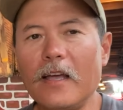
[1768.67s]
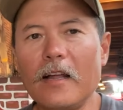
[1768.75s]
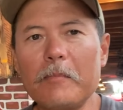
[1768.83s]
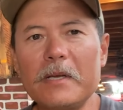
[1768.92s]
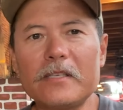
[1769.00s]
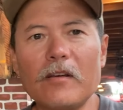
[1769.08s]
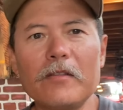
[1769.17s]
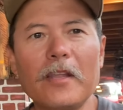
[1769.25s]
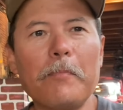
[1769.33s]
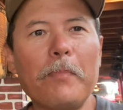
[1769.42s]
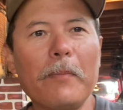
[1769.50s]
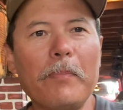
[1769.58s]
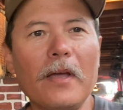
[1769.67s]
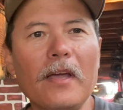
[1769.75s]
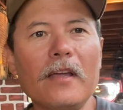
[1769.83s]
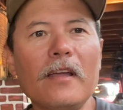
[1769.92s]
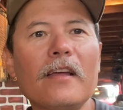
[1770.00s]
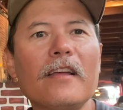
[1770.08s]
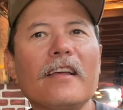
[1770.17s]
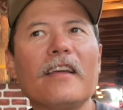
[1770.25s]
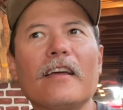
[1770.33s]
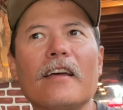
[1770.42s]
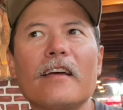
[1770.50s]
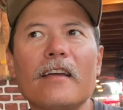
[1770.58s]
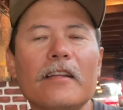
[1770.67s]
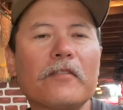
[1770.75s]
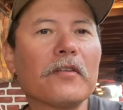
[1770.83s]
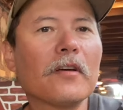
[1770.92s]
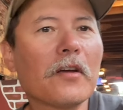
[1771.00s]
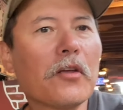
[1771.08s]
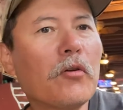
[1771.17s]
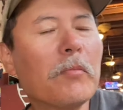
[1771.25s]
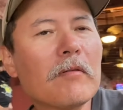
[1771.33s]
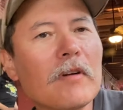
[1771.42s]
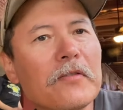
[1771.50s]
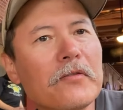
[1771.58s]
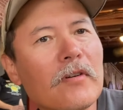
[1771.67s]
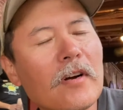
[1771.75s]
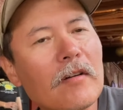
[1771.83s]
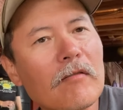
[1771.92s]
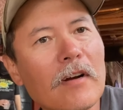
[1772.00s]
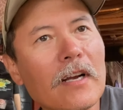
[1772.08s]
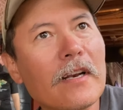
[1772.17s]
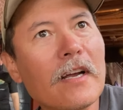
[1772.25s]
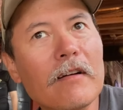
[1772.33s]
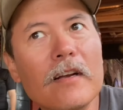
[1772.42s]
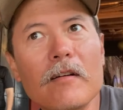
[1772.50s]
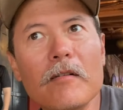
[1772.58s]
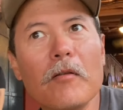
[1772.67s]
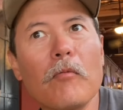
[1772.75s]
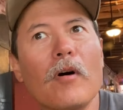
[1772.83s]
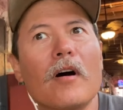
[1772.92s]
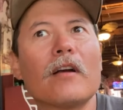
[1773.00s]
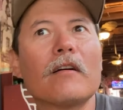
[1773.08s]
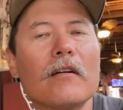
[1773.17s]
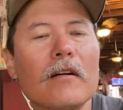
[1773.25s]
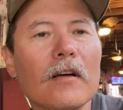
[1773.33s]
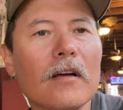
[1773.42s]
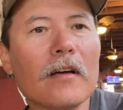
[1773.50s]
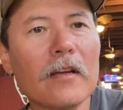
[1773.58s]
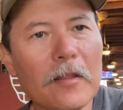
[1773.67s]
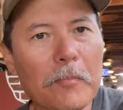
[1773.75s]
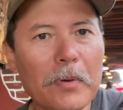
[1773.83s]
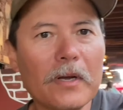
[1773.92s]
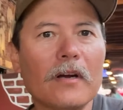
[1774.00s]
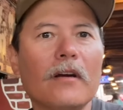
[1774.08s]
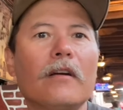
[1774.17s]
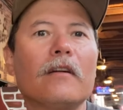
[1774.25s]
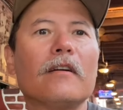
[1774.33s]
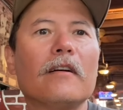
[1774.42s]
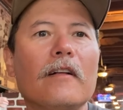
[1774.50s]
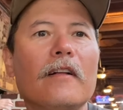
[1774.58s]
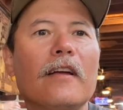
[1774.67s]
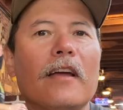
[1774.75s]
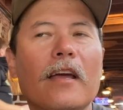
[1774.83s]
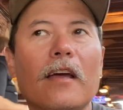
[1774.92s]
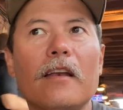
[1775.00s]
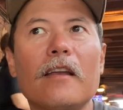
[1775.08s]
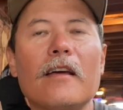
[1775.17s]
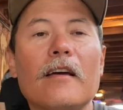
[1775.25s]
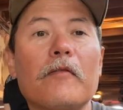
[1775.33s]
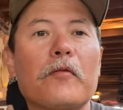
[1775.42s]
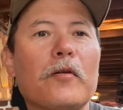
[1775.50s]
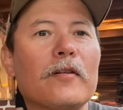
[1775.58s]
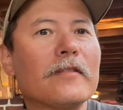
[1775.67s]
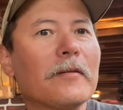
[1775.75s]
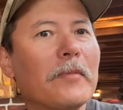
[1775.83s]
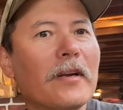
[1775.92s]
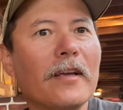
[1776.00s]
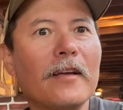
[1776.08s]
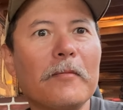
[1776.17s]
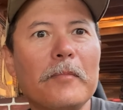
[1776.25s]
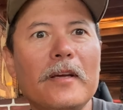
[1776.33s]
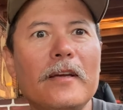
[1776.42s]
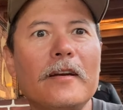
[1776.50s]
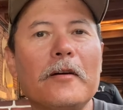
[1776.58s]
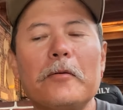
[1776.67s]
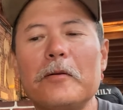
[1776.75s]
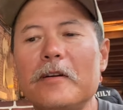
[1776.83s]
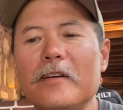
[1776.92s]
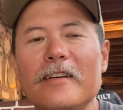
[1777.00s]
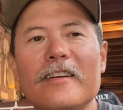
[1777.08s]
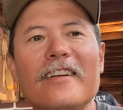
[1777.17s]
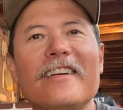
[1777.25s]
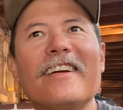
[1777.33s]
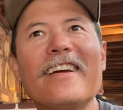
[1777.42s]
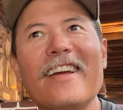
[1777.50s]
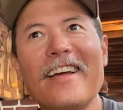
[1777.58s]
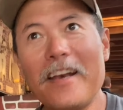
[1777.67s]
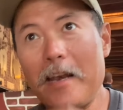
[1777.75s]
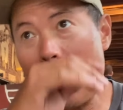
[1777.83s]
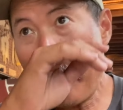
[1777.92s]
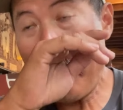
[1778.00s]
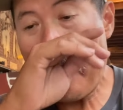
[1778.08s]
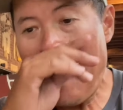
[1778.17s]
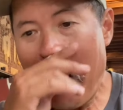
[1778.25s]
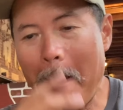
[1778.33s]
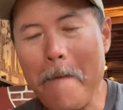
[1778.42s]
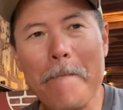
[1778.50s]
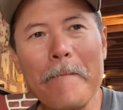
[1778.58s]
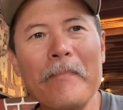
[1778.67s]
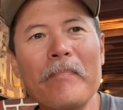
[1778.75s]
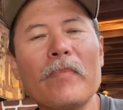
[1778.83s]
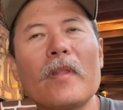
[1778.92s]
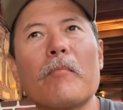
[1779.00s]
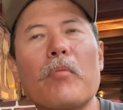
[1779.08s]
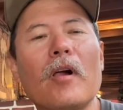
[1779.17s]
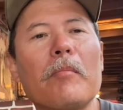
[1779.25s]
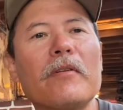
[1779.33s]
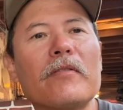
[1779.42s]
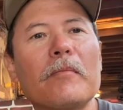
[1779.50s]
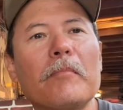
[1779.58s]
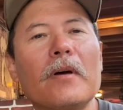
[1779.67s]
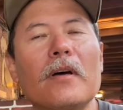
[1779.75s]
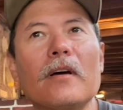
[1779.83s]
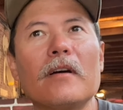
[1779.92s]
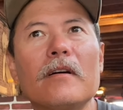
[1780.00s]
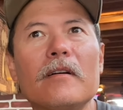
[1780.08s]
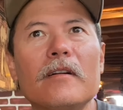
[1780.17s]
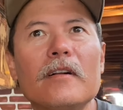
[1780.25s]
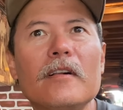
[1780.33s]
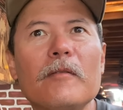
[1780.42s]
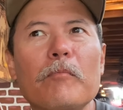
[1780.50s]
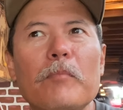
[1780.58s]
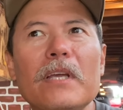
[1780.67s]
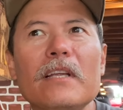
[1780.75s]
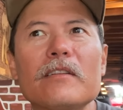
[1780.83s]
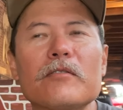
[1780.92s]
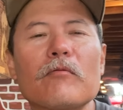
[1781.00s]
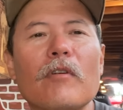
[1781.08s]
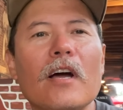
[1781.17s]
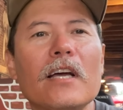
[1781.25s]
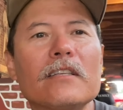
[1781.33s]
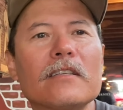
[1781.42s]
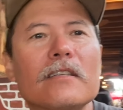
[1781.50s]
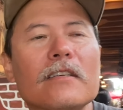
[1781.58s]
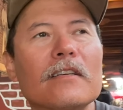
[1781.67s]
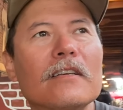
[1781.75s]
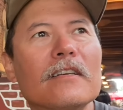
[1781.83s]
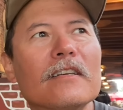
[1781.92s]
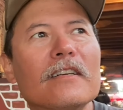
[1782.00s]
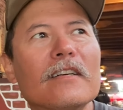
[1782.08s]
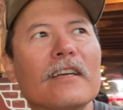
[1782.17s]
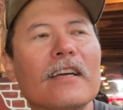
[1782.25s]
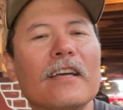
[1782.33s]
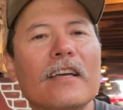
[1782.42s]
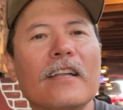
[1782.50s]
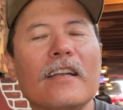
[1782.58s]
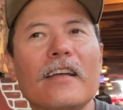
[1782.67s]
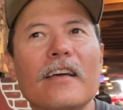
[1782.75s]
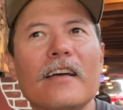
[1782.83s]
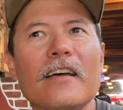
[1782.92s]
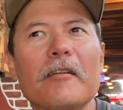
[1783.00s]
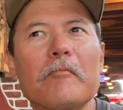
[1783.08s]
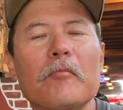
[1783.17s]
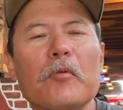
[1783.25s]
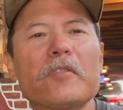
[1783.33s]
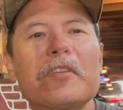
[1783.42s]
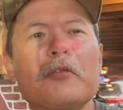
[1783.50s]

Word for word: El Meson de Pepe. It's a Cuban restaurant right down here on the water at the pier. And of course, I'm gonna get a mojito and probably some beans and rice. And we'll see